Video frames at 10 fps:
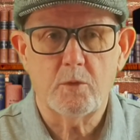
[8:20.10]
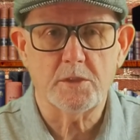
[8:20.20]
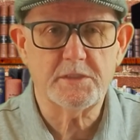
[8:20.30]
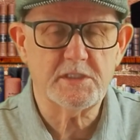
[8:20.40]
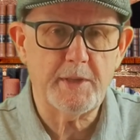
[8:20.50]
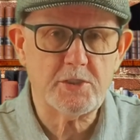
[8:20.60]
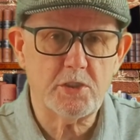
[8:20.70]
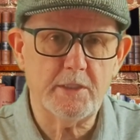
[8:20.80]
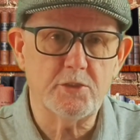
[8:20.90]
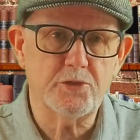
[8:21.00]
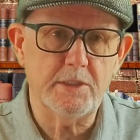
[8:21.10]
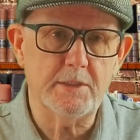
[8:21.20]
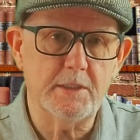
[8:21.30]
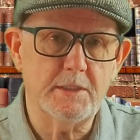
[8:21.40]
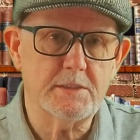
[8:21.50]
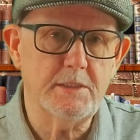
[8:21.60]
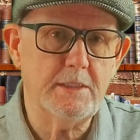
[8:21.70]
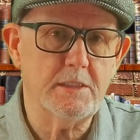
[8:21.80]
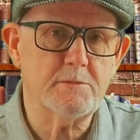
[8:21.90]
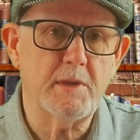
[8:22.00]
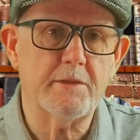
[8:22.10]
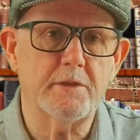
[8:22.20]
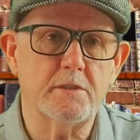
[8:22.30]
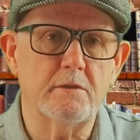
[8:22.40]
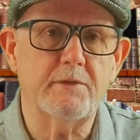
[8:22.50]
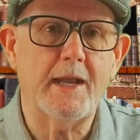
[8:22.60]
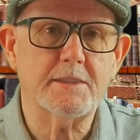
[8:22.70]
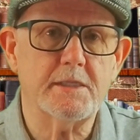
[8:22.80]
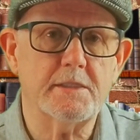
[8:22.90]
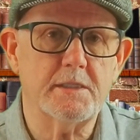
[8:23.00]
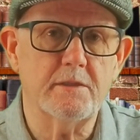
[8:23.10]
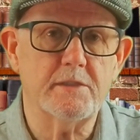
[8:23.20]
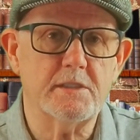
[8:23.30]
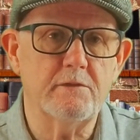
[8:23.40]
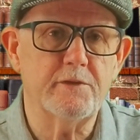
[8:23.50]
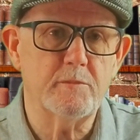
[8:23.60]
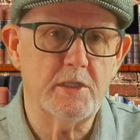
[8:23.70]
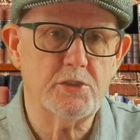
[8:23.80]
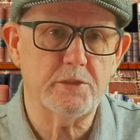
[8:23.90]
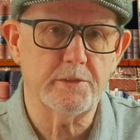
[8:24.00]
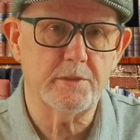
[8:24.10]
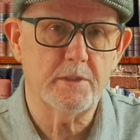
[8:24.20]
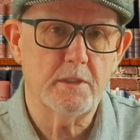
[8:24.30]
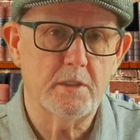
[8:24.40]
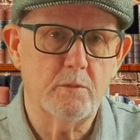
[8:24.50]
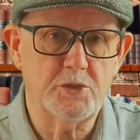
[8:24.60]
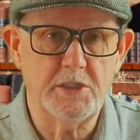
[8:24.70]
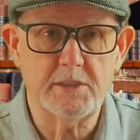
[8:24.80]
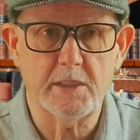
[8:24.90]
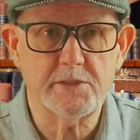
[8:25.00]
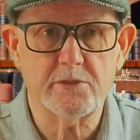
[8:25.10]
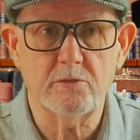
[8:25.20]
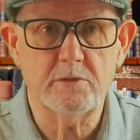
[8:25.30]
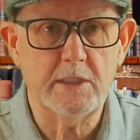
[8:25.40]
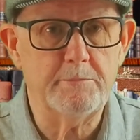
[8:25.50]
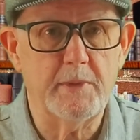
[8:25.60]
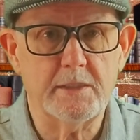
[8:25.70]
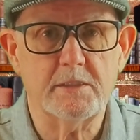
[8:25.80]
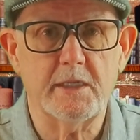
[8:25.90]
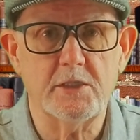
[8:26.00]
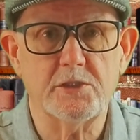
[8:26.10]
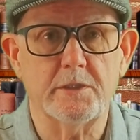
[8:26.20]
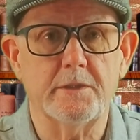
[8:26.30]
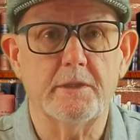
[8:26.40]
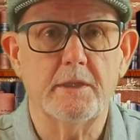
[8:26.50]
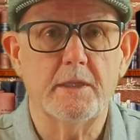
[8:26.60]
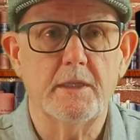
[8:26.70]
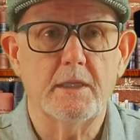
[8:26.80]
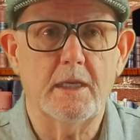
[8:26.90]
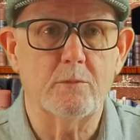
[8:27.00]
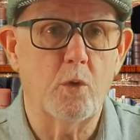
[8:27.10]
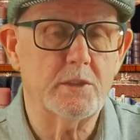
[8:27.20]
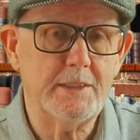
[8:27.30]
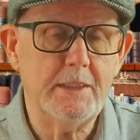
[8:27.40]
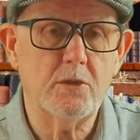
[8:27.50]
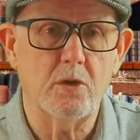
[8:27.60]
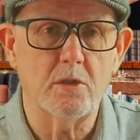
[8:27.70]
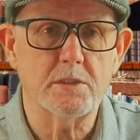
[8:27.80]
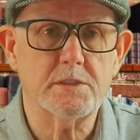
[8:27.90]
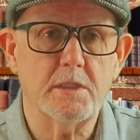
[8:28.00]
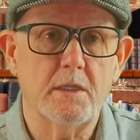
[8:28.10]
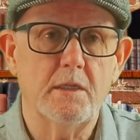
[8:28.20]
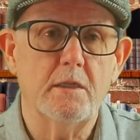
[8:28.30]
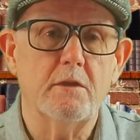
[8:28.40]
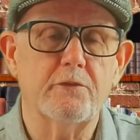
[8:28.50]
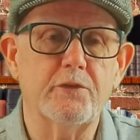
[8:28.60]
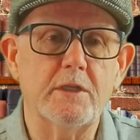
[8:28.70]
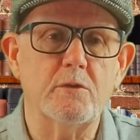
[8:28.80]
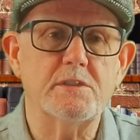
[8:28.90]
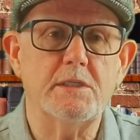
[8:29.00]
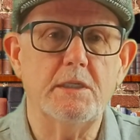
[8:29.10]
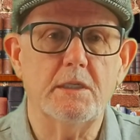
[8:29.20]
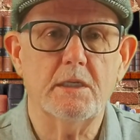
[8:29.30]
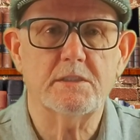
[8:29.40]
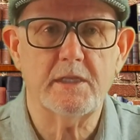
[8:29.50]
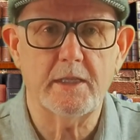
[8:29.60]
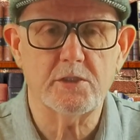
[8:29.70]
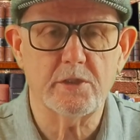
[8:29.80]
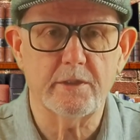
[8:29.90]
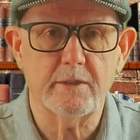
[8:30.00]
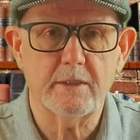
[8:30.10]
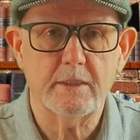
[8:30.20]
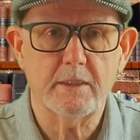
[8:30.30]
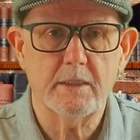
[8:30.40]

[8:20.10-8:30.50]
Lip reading: What's especially intriguing is Needler's method of accessing this information, which he does through deep meditation, and what he calls frequency ascension.